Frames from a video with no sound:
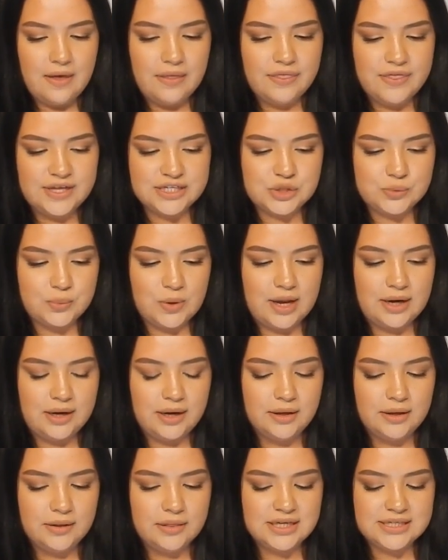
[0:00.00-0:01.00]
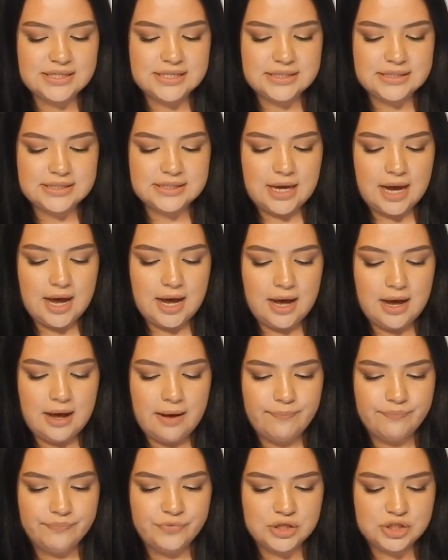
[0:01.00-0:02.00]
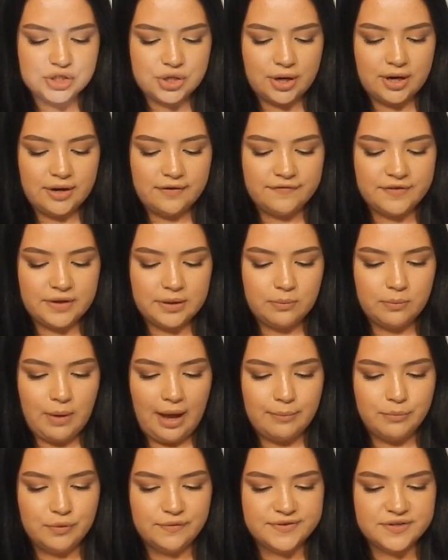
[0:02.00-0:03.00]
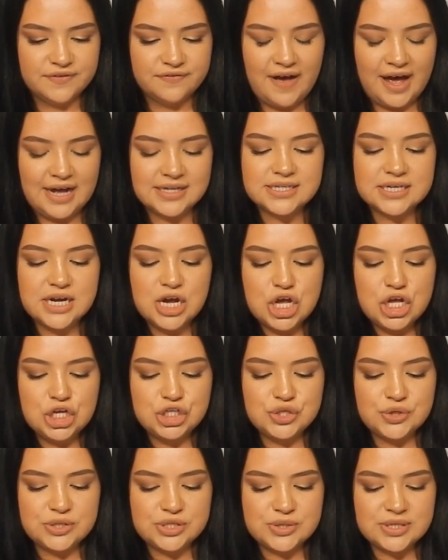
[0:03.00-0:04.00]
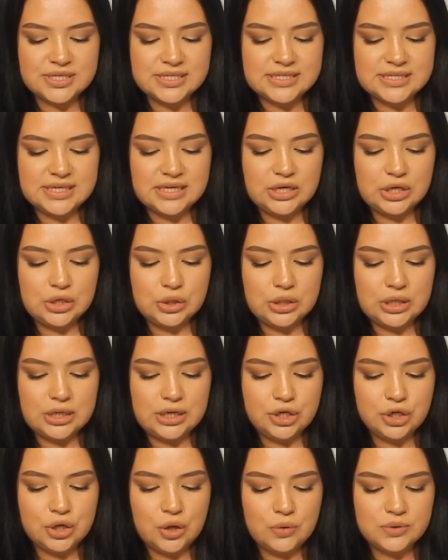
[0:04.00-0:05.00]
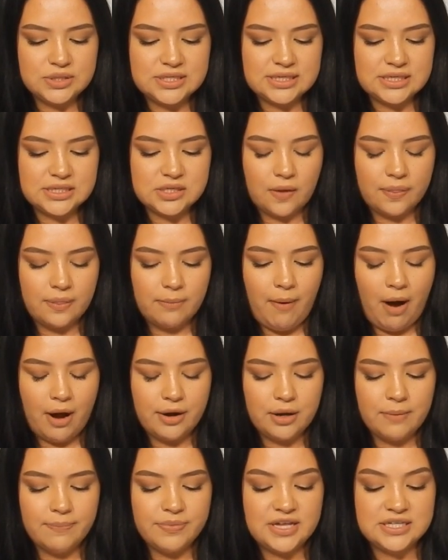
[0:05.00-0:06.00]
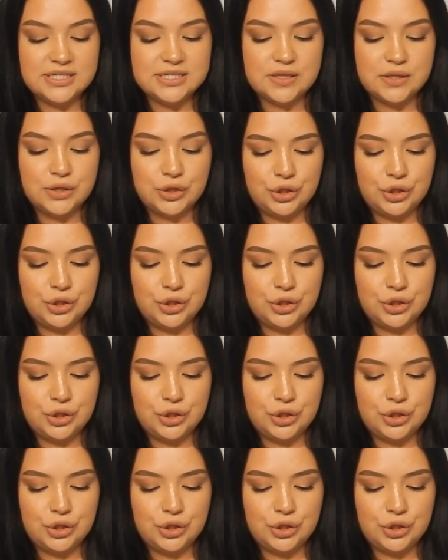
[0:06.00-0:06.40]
this one. This is, sorry if I moved too fast. So as you can see, GoodNotes is on the bottom. That's the